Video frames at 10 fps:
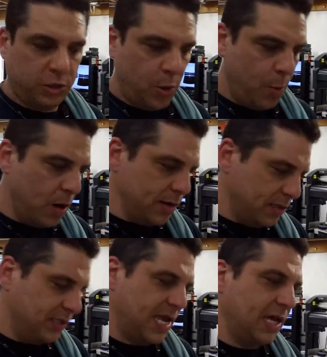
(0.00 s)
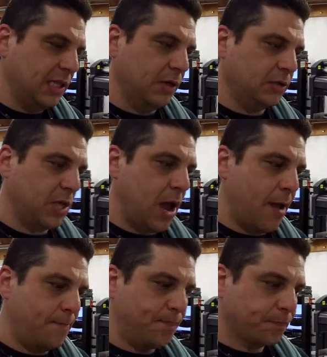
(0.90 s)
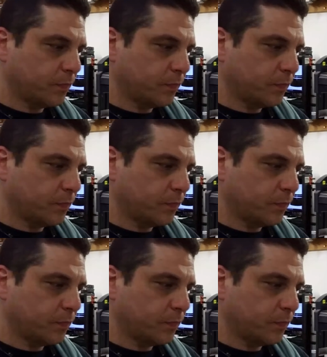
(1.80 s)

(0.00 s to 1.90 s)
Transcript: So I wanted to take a little time,